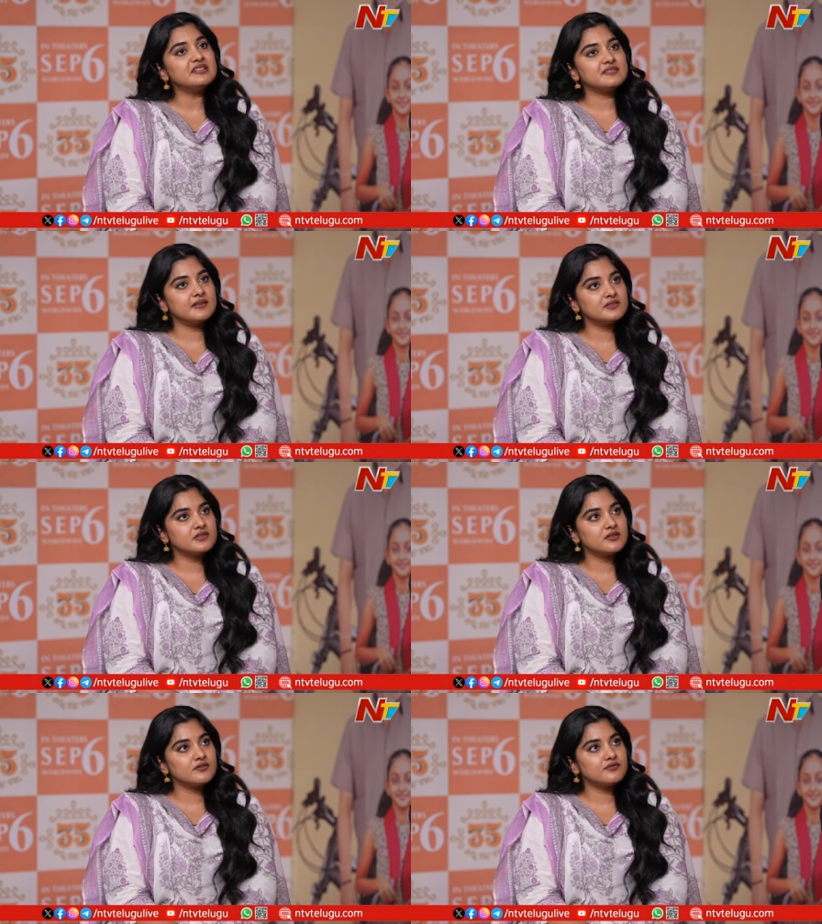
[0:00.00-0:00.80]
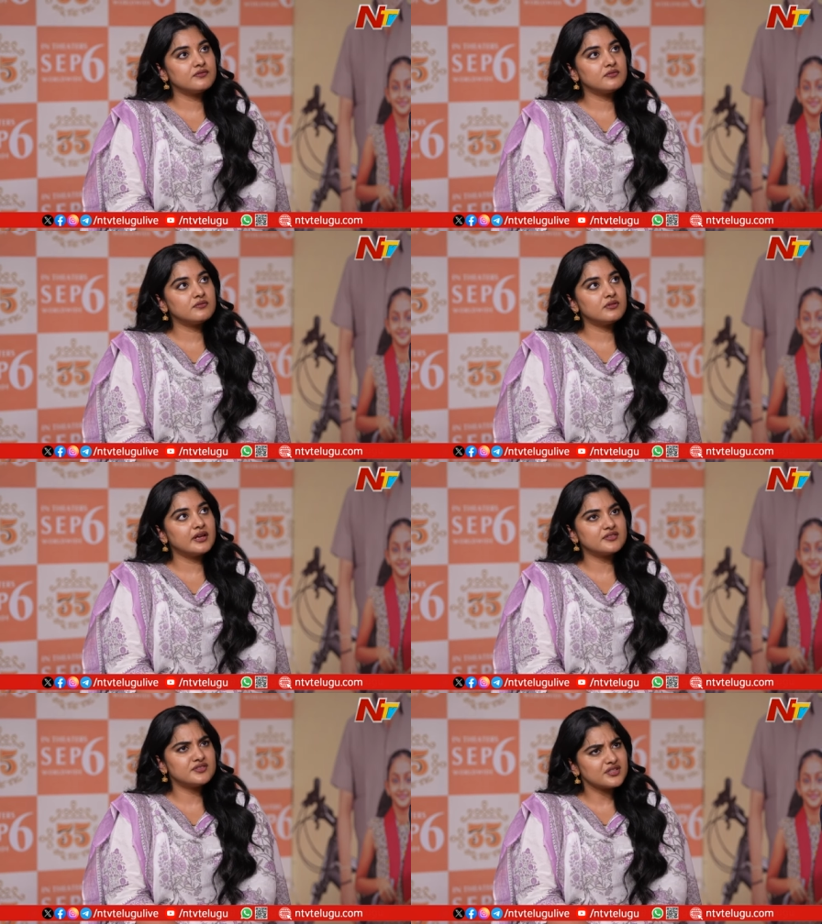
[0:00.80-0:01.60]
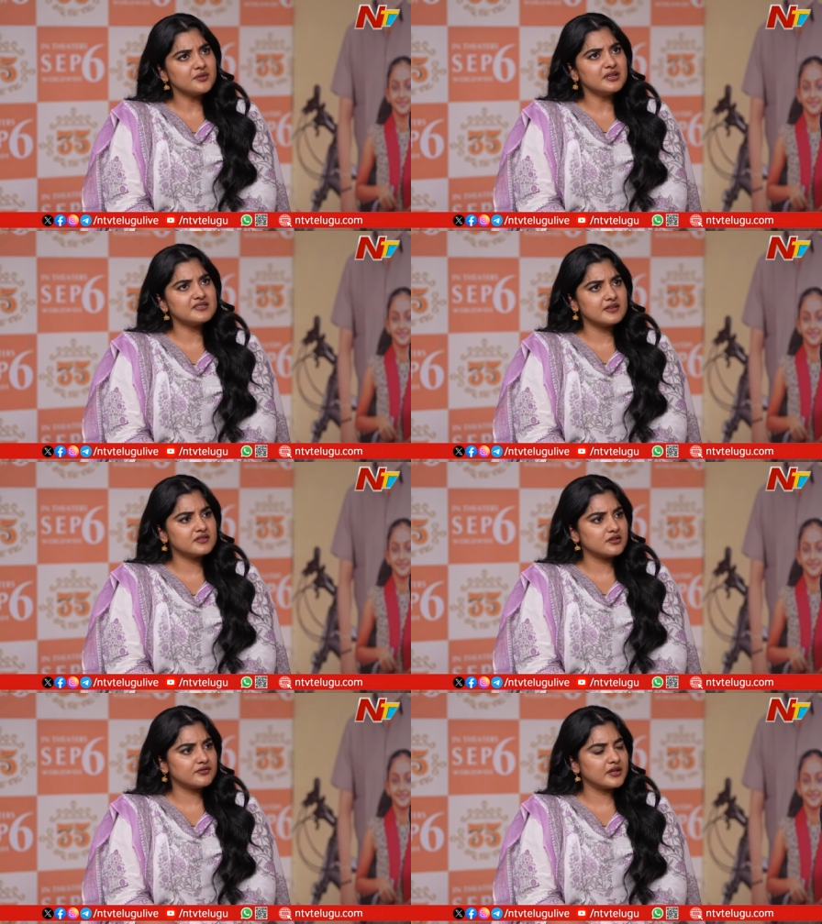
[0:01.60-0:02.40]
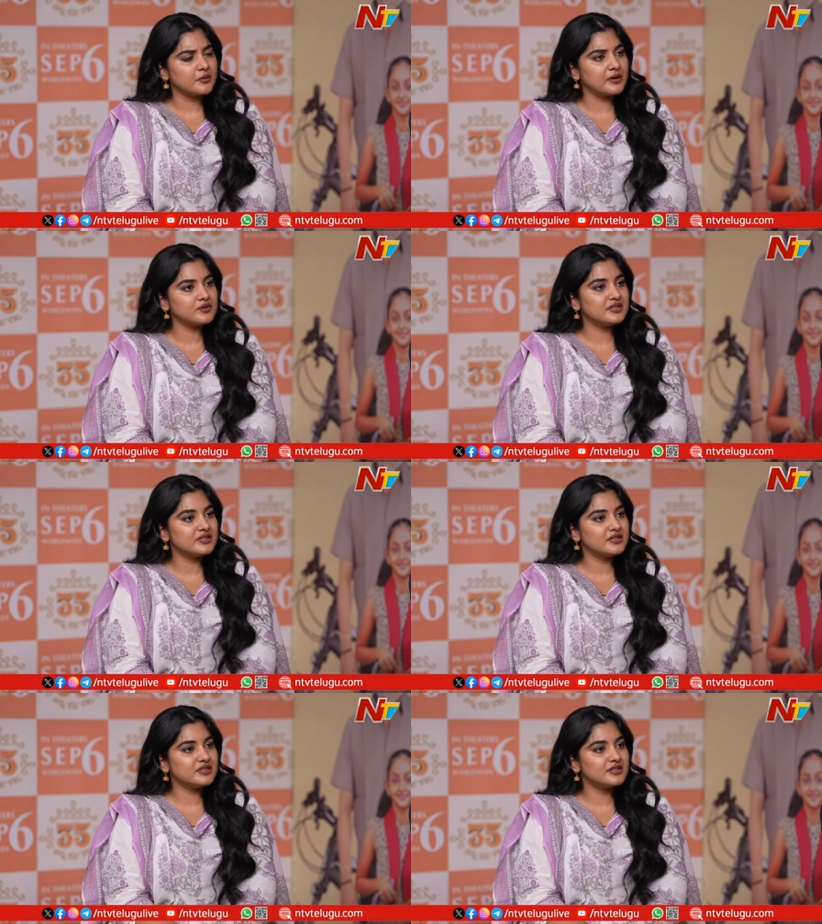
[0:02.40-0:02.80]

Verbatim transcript: sensitive, extremely sensitive thing because